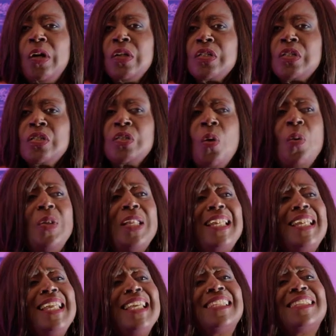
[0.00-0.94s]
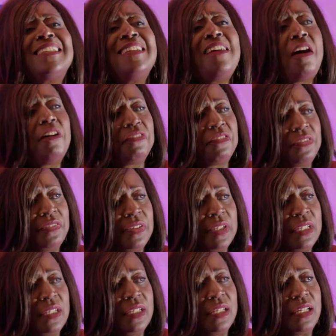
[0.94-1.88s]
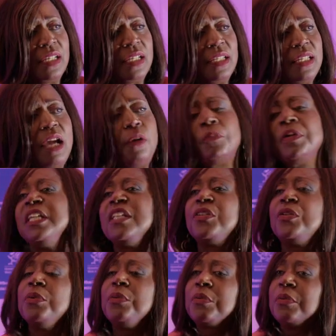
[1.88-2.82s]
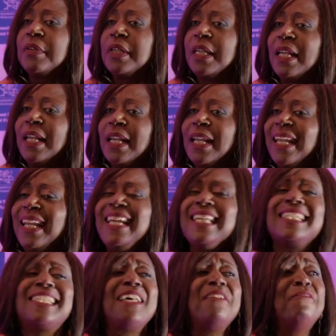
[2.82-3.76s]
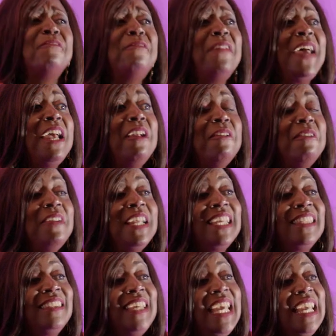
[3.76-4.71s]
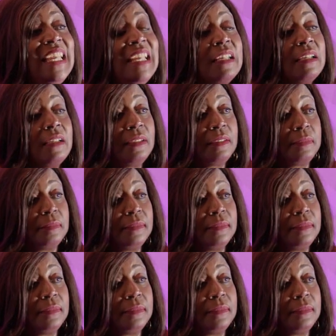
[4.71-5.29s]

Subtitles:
so little of that we do is the very thing.